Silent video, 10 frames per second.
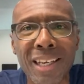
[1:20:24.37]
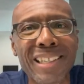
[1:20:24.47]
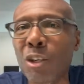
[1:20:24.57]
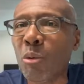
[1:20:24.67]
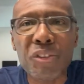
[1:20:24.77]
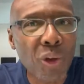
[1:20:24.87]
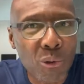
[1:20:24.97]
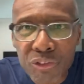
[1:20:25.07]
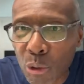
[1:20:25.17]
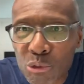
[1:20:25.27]
Your
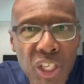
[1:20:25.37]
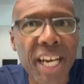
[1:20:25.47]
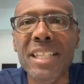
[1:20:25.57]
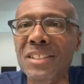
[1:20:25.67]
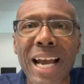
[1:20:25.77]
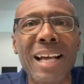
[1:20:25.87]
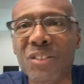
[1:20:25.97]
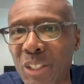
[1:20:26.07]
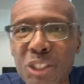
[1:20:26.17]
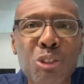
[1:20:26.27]
results don't change, guys,
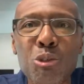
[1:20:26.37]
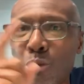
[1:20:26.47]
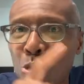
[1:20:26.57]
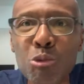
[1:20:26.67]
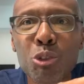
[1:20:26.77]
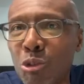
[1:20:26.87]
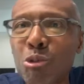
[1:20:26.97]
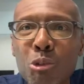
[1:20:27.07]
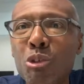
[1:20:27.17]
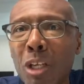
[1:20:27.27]
unless you, you, you
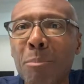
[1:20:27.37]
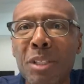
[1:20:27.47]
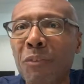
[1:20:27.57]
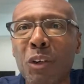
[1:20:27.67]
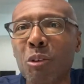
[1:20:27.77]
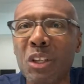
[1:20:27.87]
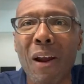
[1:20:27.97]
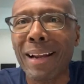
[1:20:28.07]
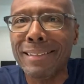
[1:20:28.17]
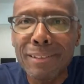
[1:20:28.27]
do something different on your
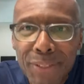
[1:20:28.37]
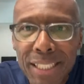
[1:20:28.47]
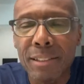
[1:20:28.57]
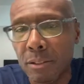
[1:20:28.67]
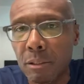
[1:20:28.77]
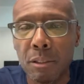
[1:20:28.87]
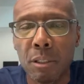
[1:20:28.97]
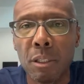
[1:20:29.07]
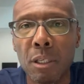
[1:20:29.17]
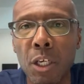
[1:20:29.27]
activities.
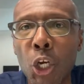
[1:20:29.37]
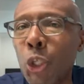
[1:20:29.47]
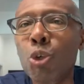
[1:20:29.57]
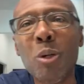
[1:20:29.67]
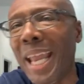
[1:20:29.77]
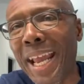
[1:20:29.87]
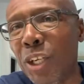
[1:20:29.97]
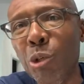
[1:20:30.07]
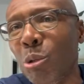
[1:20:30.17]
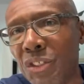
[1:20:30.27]
You can't
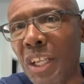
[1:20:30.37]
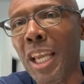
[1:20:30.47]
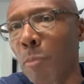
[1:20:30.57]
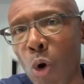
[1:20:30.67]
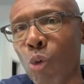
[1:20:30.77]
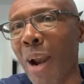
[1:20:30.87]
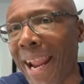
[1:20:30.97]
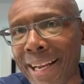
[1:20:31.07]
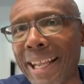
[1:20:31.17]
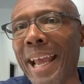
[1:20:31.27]
do the same old
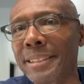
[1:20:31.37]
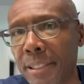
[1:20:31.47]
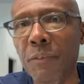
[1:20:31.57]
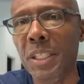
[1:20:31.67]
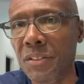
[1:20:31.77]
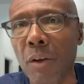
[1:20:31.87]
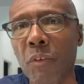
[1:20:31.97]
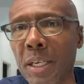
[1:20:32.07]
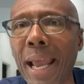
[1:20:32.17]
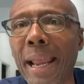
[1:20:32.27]
raggedy activities
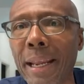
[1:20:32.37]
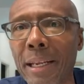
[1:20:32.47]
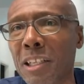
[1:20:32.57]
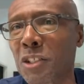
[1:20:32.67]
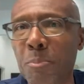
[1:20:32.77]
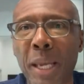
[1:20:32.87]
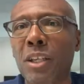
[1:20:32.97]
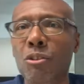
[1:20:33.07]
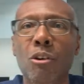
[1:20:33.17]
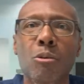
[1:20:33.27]
every day and
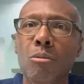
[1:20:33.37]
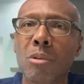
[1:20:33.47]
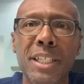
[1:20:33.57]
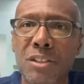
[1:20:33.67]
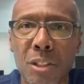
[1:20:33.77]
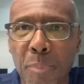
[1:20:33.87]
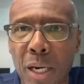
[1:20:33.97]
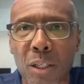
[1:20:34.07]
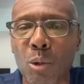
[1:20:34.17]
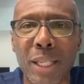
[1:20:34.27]
expect you're going to get to the
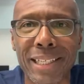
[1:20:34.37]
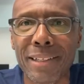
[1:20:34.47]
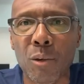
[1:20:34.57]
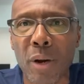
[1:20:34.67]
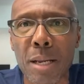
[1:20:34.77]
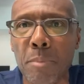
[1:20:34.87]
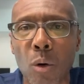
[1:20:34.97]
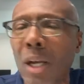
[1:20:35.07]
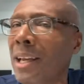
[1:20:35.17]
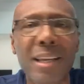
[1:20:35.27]
pot of gold at the end of the
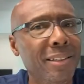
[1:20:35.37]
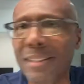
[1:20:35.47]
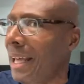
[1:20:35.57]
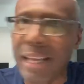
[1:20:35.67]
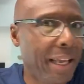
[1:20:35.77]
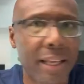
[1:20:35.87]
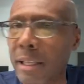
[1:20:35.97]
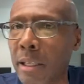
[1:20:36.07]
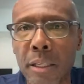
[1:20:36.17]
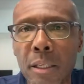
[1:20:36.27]
rainbow. -uh.
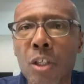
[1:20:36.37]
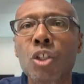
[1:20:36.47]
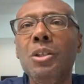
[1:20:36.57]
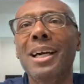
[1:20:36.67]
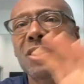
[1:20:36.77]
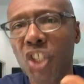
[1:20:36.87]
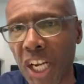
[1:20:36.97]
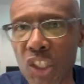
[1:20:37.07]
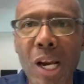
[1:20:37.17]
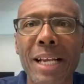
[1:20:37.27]
You got to
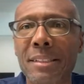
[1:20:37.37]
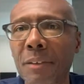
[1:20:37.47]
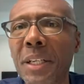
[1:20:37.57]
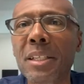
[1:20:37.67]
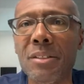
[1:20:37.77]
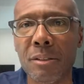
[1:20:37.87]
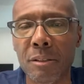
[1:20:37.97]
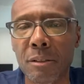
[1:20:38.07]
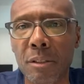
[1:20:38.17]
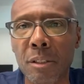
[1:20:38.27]
change your activities.
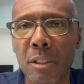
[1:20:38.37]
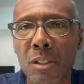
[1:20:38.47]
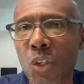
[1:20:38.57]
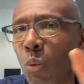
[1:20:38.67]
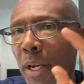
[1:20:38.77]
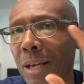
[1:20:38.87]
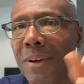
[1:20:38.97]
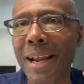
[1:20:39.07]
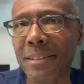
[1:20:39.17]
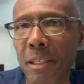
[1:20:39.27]
So, whatever
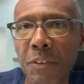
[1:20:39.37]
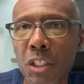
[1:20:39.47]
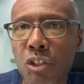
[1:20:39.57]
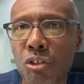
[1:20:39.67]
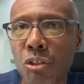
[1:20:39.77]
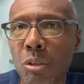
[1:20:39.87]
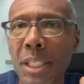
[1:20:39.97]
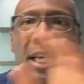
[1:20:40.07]
activities you're doing,